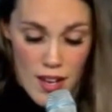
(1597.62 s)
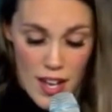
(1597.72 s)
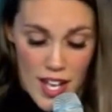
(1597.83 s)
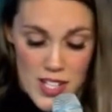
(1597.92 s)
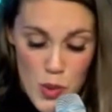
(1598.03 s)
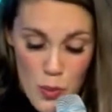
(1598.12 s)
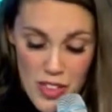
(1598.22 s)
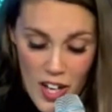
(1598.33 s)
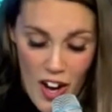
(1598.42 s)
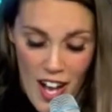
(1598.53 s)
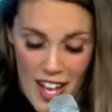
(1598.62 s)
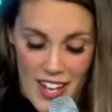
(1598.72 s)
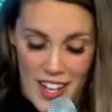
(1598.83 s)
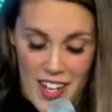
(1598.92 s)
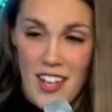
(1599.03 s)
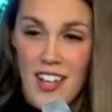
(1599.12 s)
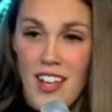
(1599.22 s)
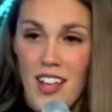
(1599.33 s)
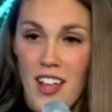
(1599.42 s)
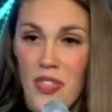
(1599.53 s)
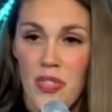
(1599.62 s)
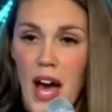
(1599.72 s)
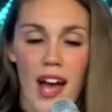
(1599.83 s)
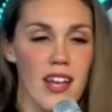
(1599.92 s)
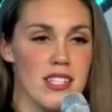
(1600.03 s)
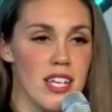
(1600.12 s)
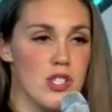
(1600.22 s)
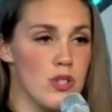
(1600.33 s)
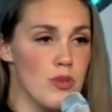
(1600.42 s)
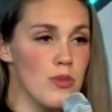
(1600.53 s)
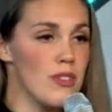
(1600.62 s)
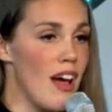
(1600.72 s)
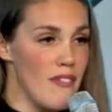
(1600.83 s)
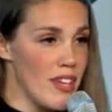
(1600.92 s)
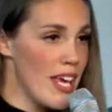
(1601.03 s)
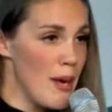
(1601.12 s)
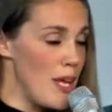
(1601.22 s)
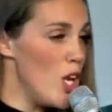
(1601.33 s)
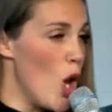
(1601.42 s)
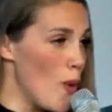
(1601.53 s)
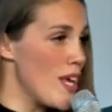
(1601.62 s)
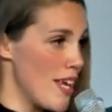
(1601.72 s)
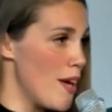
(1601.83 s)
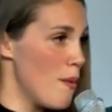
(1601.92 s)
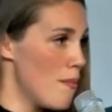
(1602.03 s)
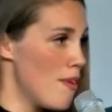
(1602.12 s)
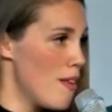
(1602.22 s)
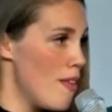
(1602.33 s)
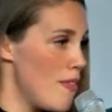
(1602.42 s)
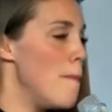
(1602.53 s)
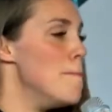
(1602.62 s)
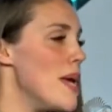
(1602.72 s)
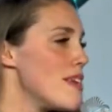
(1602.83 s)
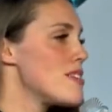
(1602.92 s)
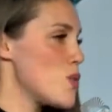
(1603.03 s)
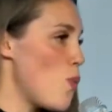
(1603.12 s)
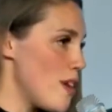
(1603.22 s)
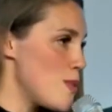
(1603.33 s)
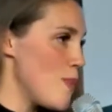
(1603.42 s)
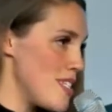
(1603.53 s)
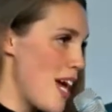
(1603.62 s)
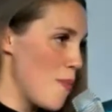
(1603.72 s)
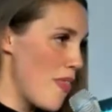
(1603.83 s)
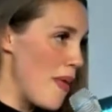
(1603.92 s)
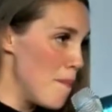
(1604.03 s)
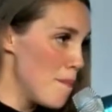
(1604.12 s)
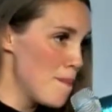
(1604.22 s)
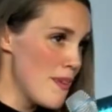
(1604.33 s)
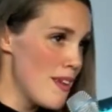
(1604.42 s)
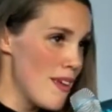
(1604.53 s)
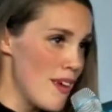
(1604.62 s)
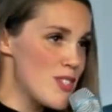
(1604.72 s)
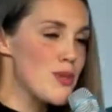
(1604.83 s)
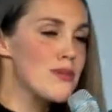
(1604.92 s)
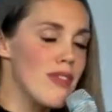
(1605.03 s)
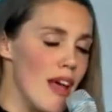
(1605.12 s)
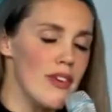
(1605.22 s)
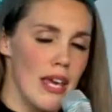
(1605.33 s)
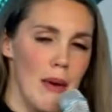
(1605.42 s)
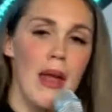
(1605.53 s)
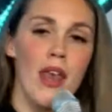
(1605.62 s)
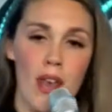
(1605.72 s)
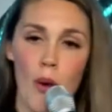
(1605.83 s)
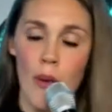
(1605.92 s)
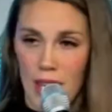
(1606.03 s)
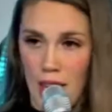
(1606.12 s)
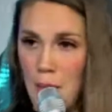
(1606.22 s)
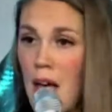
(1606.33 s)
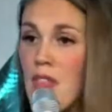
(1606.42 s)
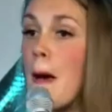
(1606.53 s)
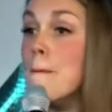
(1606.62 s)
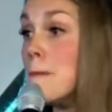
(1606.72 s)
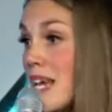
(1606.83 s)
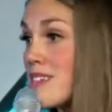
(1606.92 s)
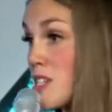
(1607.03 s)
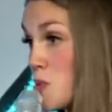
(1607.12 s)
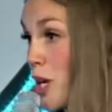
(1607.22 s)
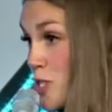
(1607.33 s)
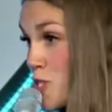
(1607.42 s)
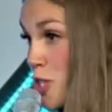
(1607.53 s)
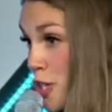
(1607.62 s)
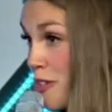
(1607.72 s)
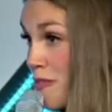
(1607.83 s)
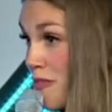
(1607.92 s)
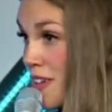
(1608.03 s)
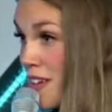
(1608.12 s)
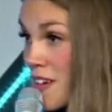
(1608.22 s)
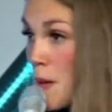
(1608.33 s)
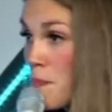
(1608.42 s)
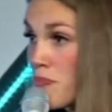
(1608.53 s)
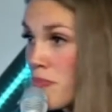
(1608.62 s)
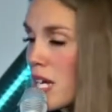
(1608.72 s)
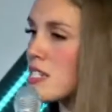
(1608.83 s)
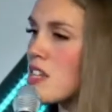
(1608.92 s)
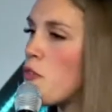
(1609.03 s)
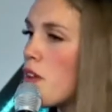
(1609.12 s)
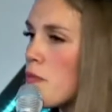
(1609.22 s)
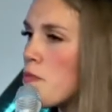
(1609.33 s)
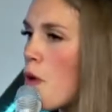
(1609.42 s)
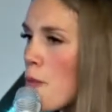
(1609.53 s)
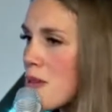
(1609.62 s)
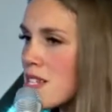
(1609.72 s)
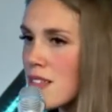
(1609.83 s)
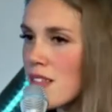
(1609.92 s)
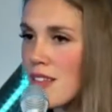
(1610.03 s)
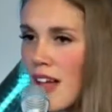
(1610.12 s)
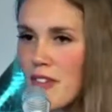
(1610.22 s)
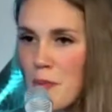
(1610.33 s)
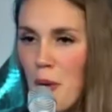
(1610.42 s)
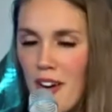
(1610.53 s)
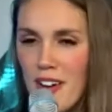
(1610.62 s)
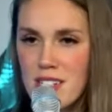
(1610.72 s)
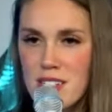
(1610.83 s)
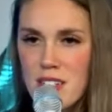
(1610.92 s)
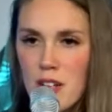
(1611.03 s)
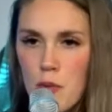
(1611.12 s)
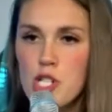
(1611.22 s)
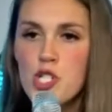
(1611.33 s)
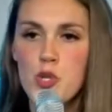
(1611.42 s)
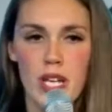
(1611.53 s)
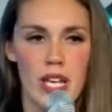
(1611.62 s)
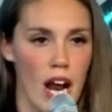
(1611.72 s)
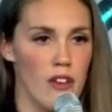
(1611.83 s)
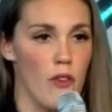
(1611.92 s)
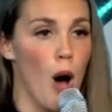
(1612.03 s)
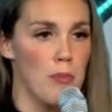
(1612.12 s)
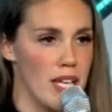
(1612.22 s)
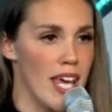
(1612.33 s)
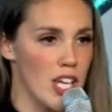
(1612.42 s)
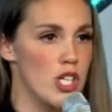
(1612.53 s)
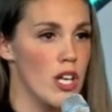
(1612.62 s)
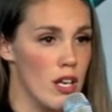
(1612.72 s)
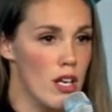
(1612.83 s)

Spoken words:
And so with God, it's through loving him and knowing him that makes us want to spend time with him. It's through loving him and knowing him that makes us want to serve. Because if we are missing the loving part, we're just doing it out of obligation.